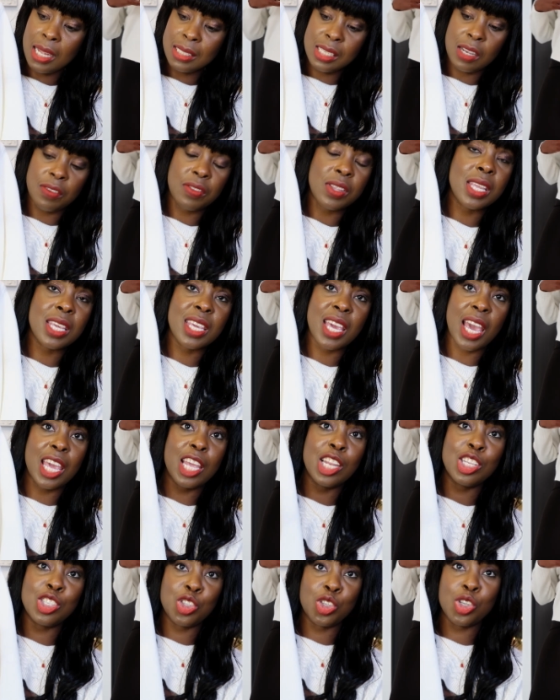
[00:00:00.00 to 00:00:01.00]
definitely
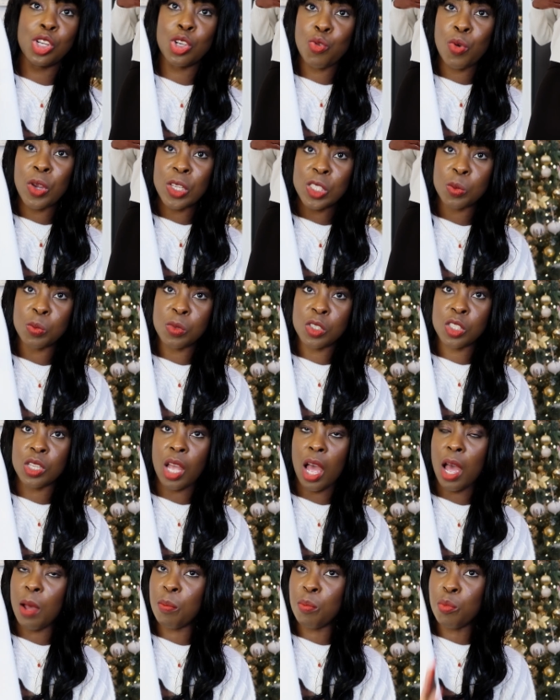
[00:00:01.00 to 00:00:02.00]
get into the christmas
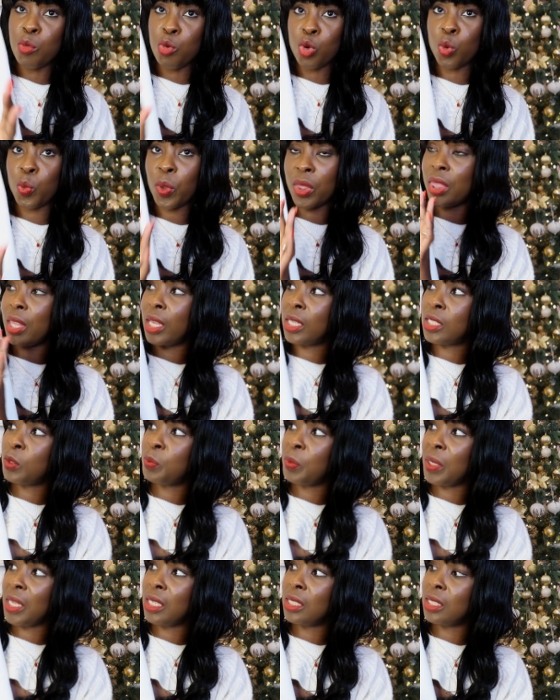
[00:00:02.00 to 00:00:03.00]
um, mood with
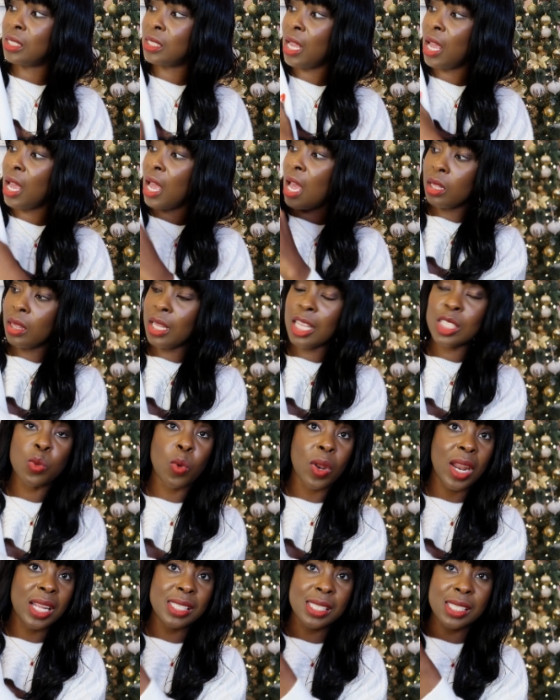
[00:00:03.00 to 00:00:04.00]
this piece this
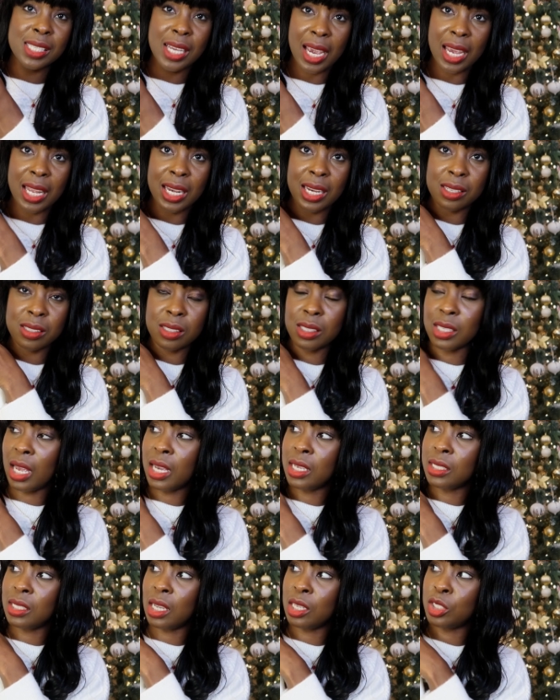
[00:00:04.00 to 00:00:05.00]
one i did get in a
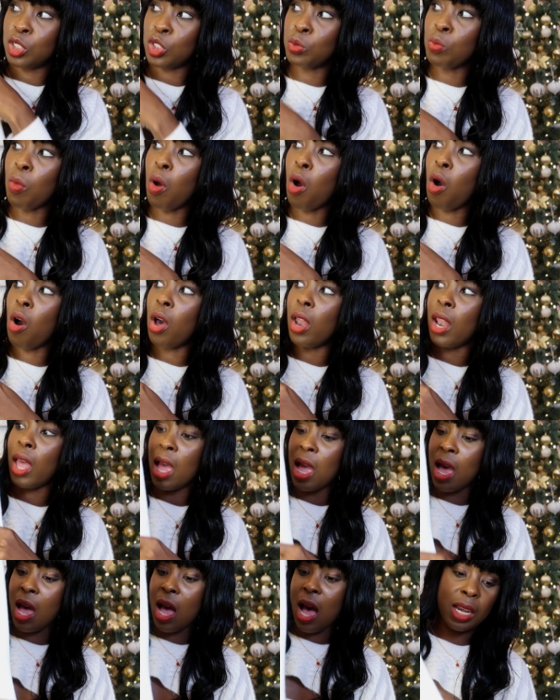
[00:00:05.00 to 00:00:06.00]
size a small
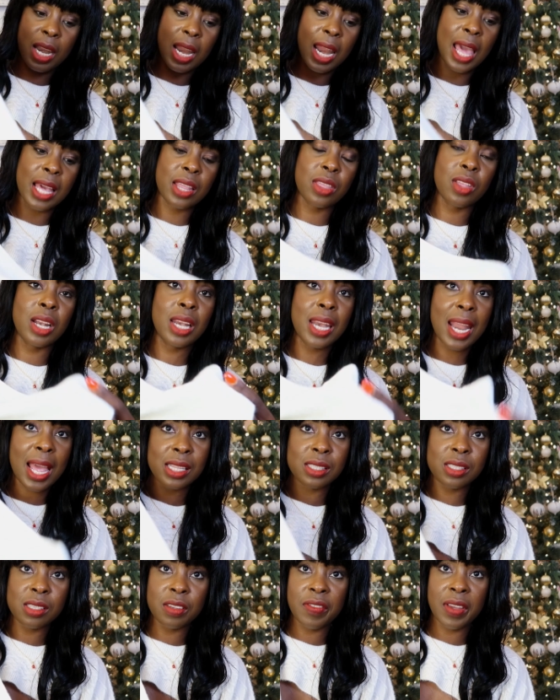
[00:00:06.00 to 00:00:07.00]
like the
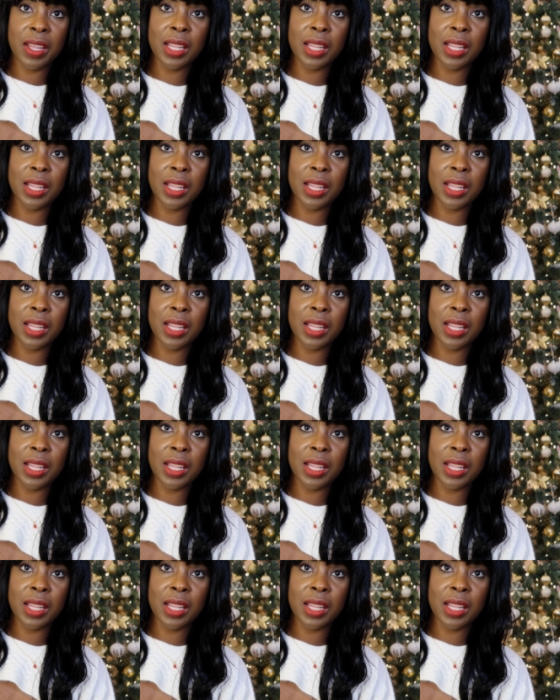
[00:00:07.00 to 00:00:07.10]
length of